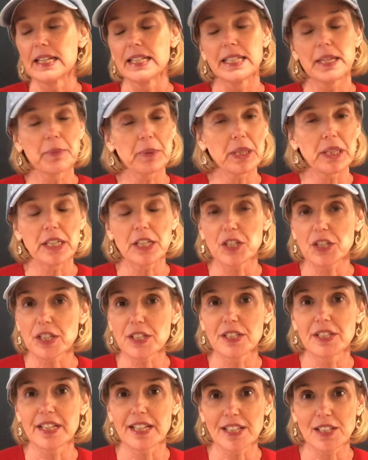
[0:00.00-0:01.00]
Typically, it
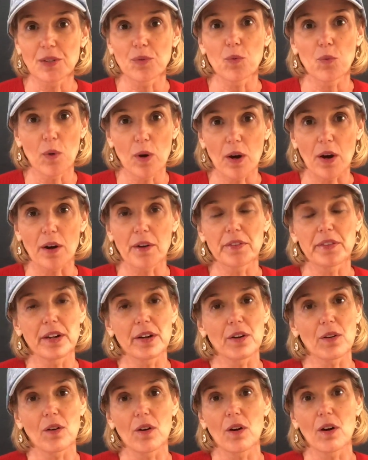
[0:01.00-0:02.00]
just doesn't work.
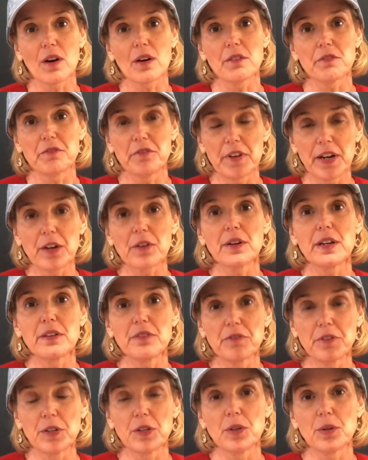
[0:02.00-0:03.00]
There are very
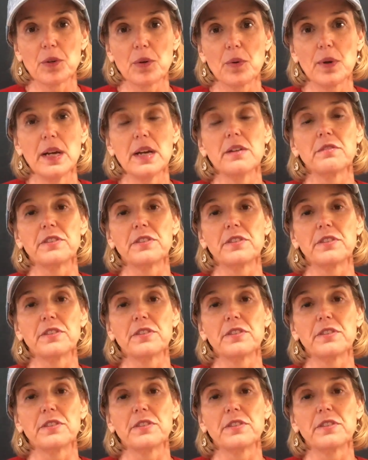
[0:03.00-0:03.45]
few